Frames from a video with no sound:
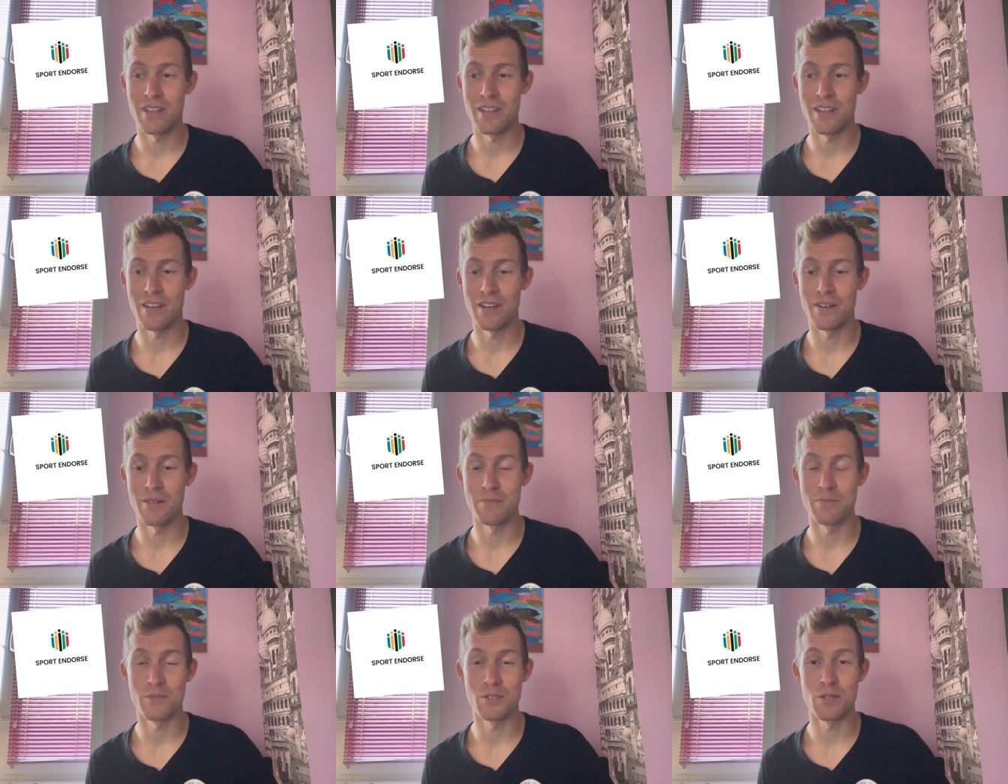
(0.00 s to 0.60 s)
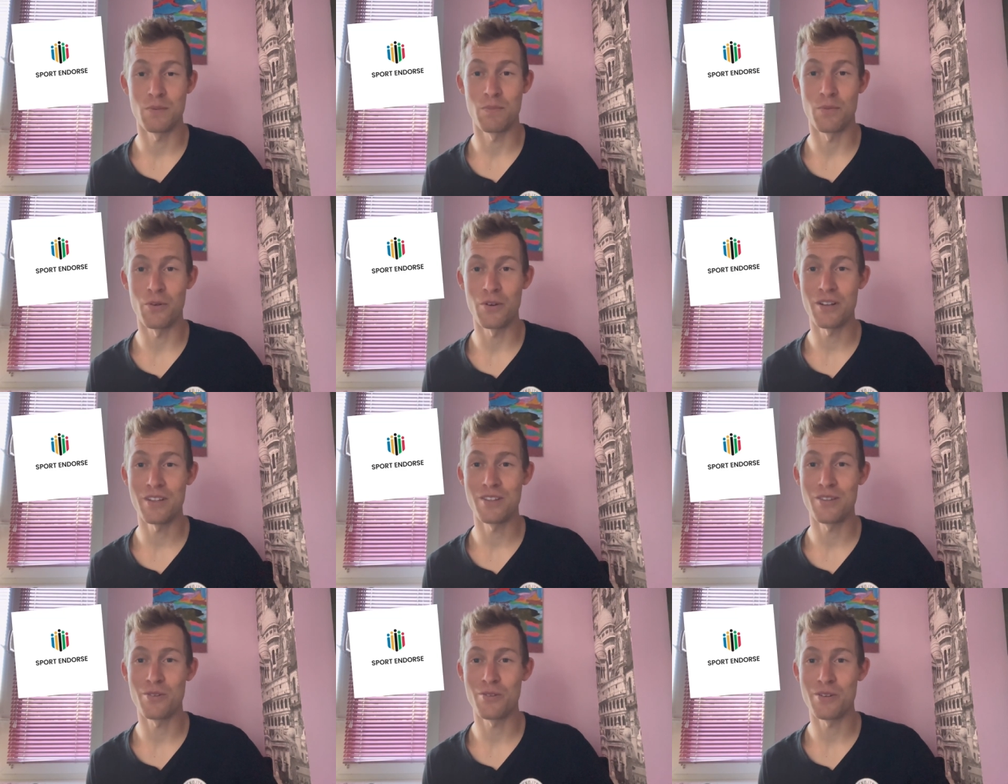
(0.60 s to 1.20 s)
Um,
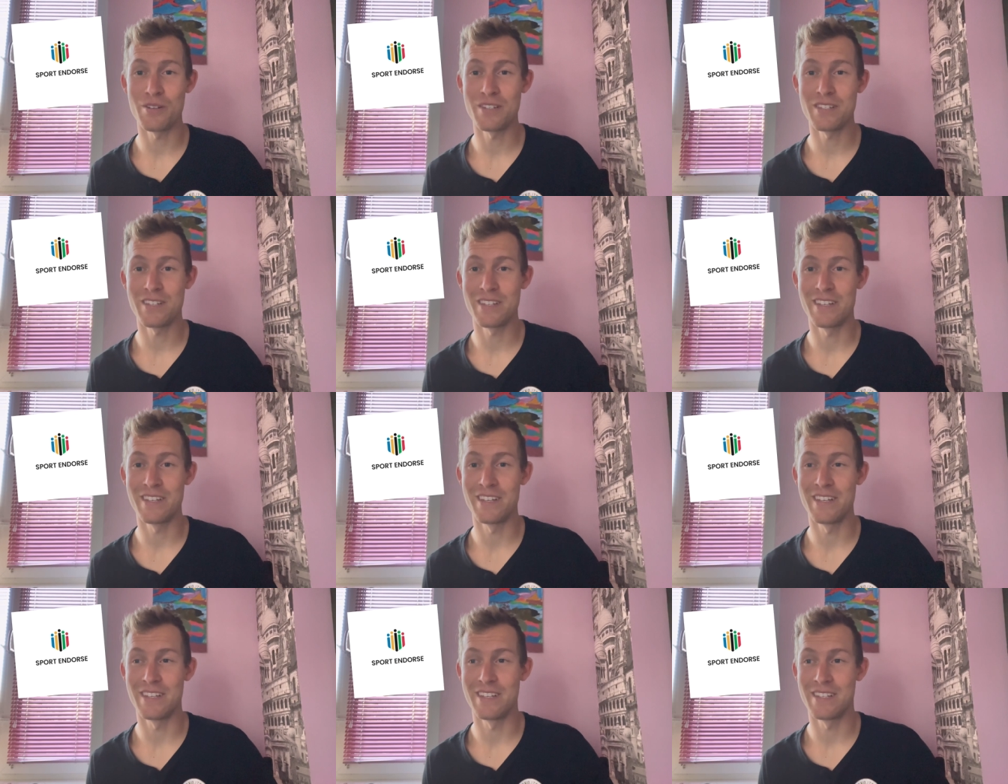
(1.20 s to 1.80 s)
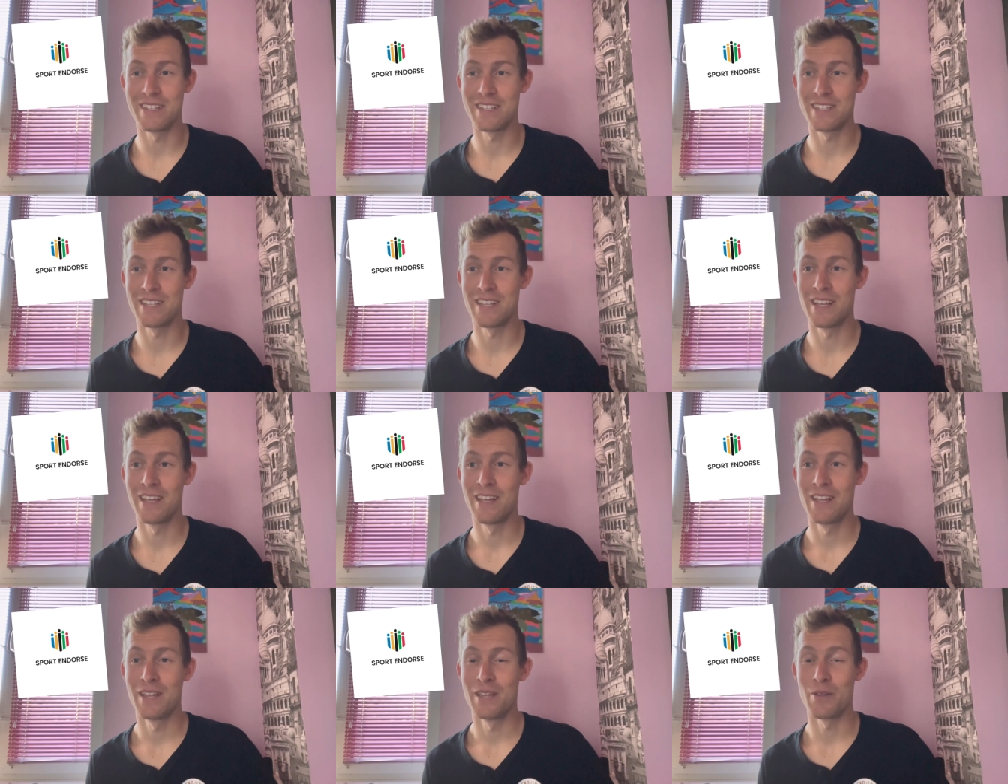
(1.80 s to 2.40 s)
Sport Endorse is,
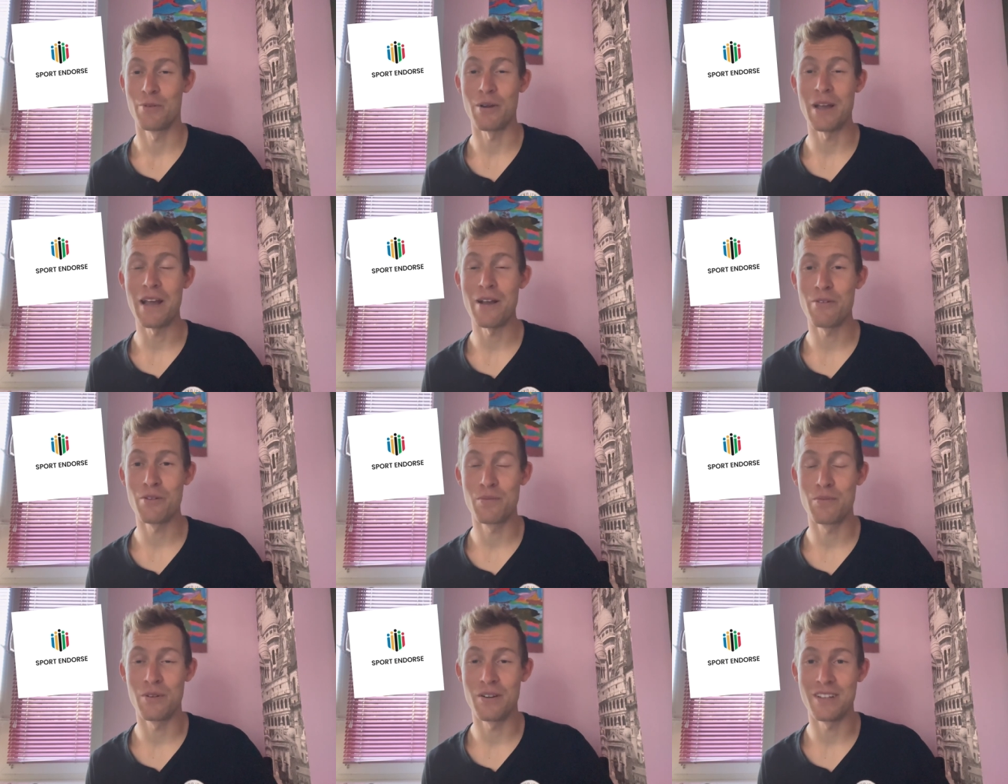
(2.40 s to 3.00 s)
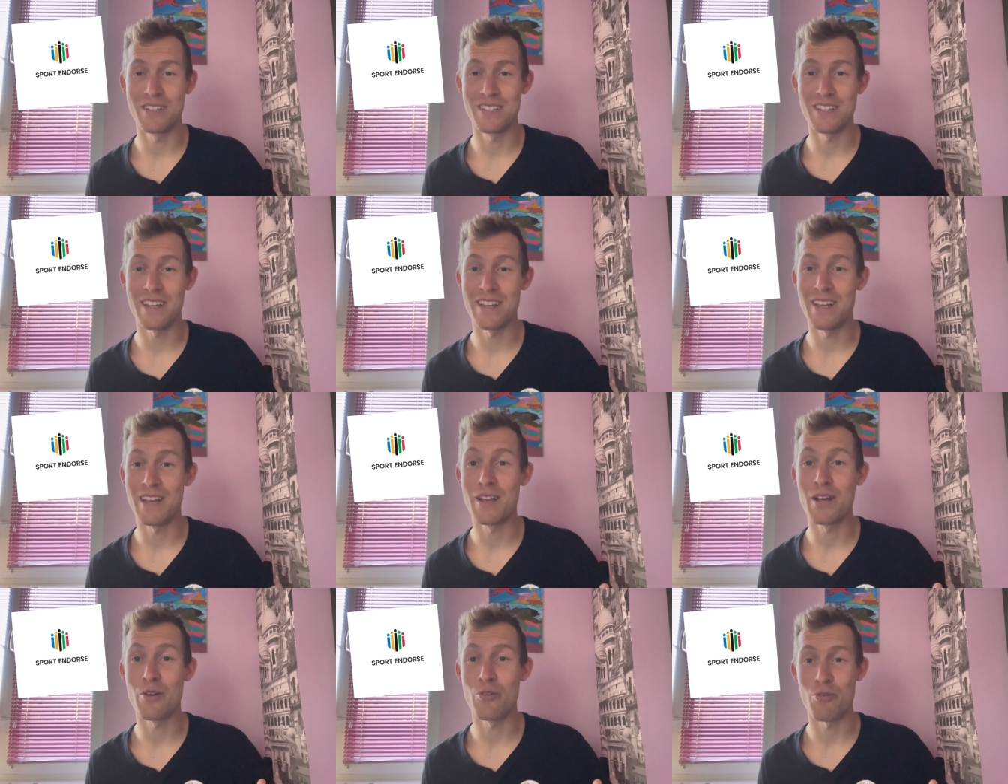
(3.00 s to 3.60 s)
the way I would put it, is
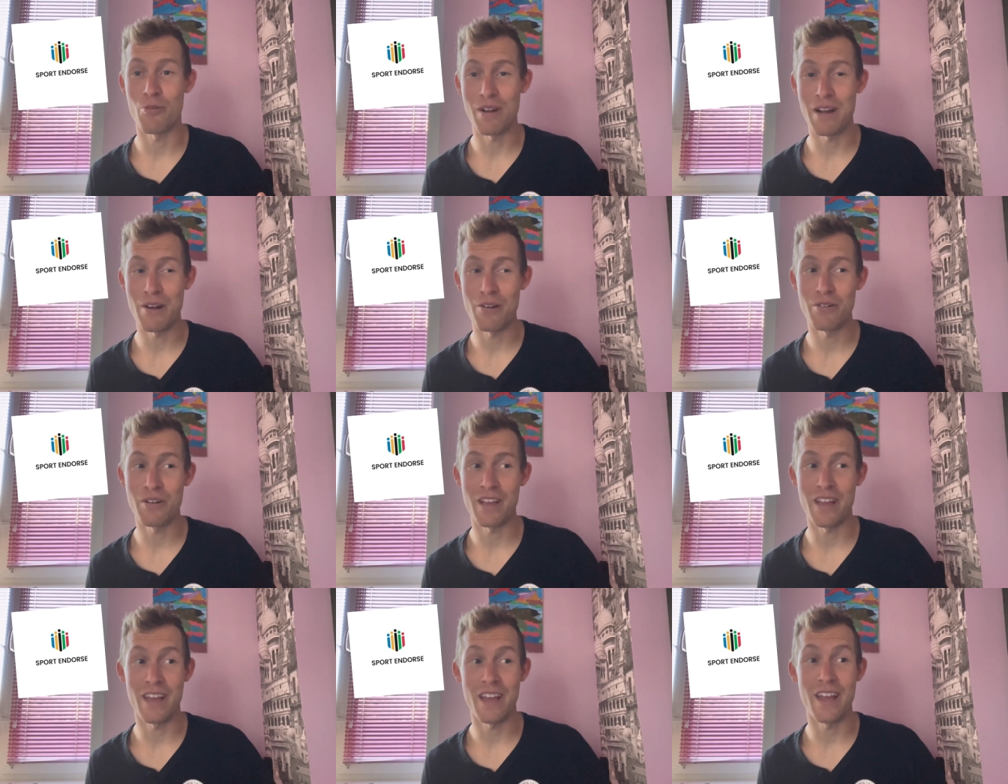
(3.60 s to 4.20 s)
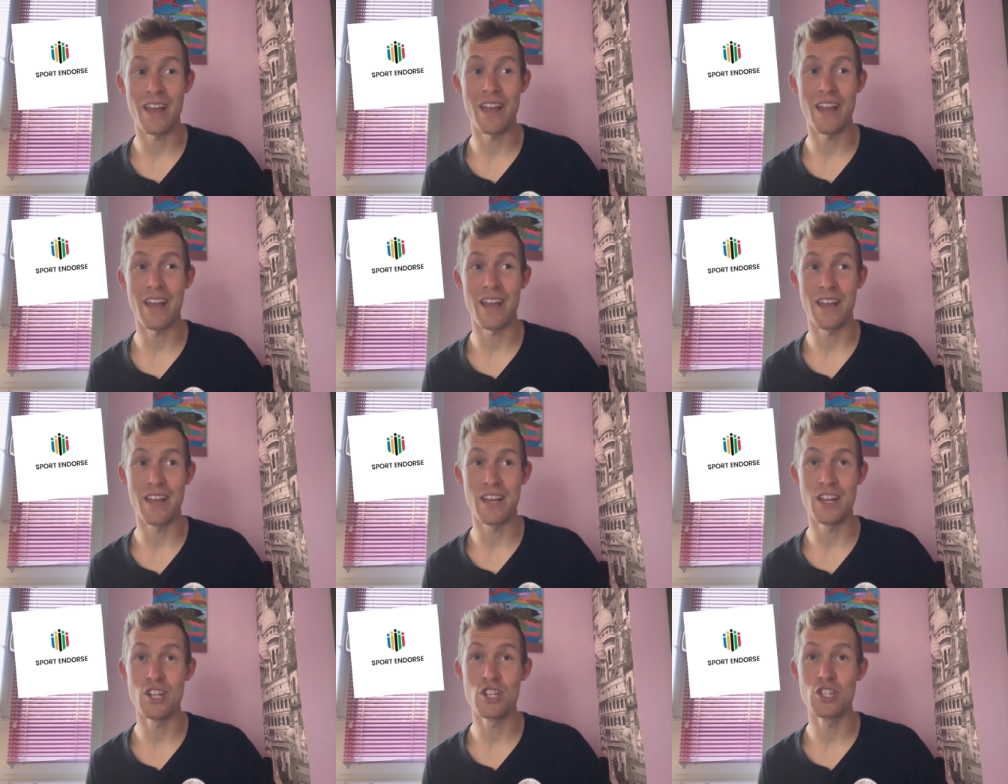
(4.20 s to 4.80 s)
like crowd
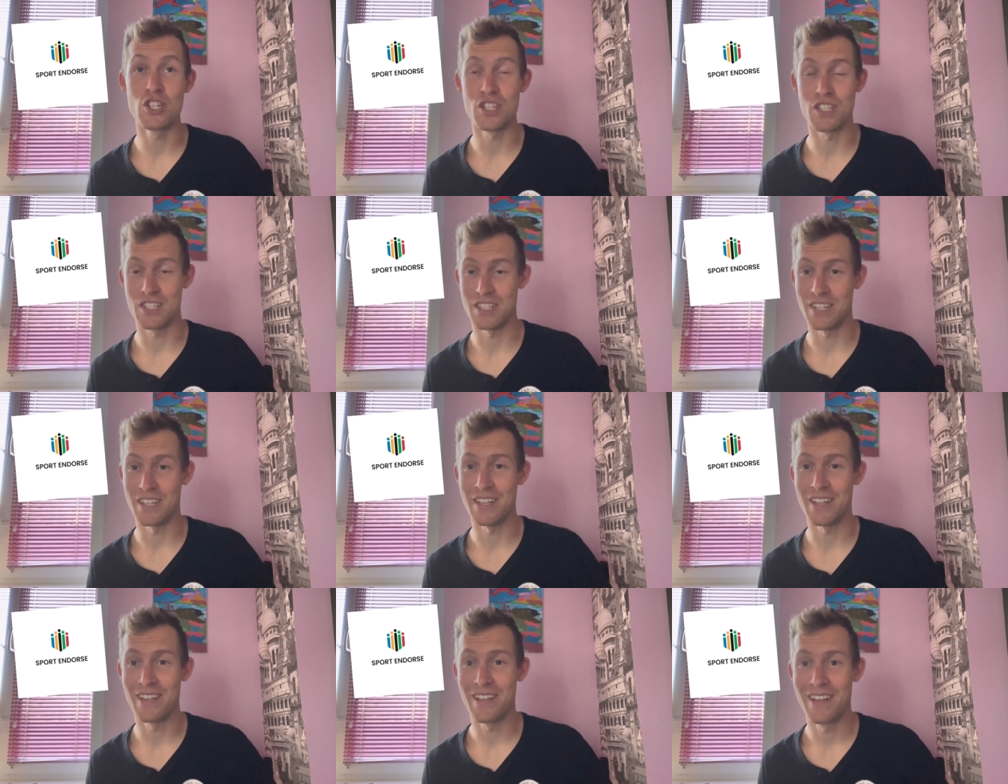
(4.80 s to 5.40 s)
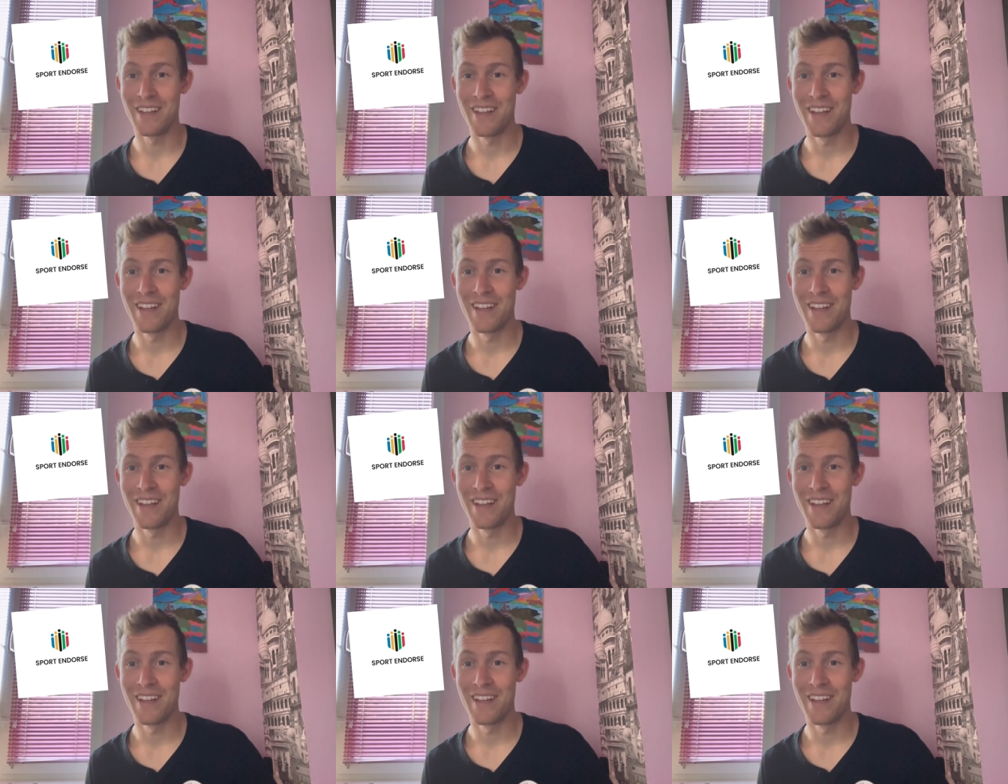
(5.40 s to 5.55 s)
agency.